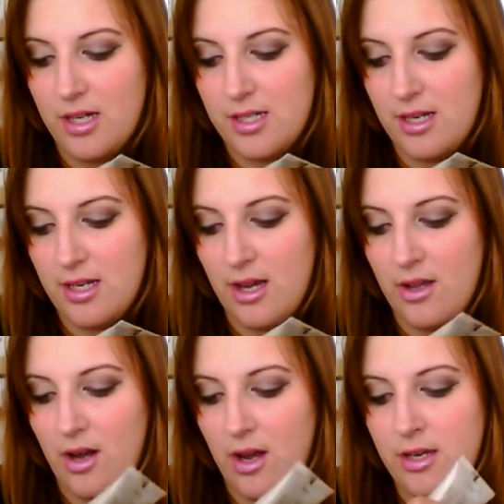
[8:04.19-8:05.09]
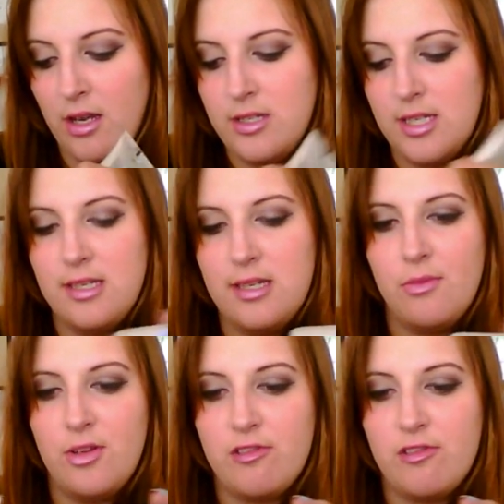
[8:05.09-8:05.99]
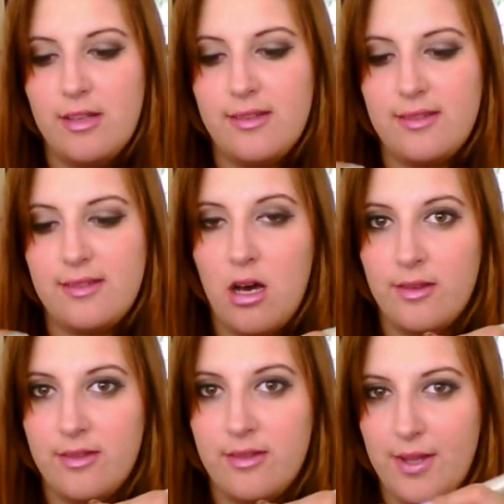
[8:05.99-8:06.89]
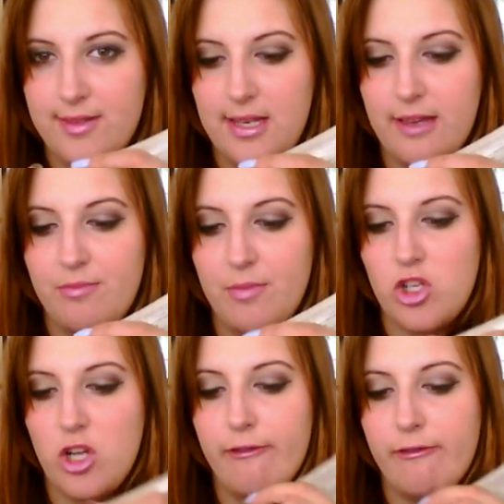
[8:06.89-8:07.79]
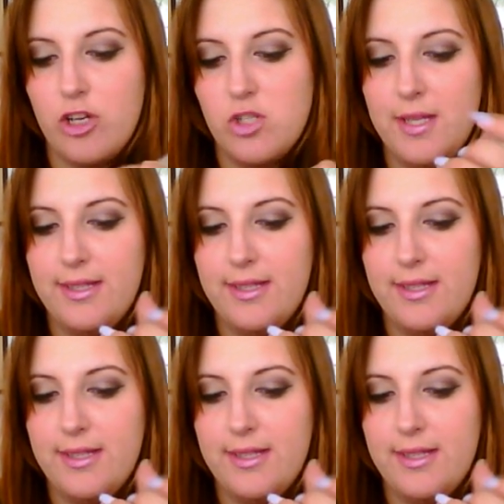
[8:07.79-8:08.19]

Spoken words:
I don't know. I know tinted moisturisers aren't supposed to give much coverage,